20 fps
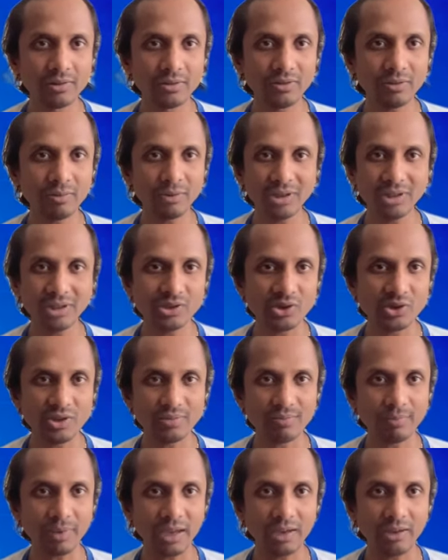Someone can
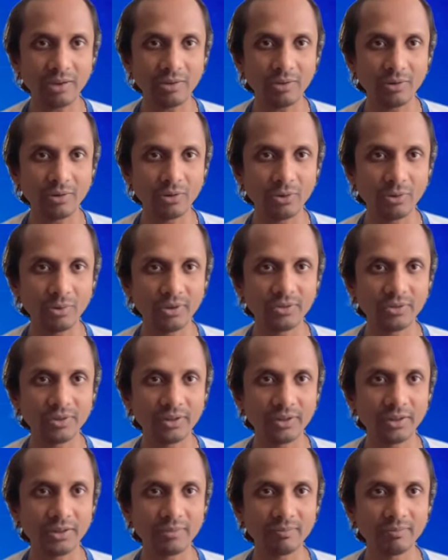just pay,
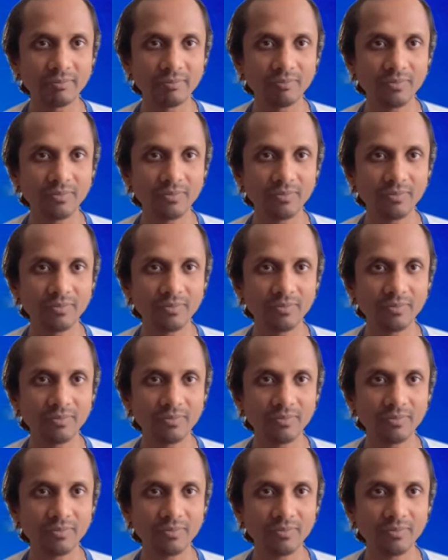USDT.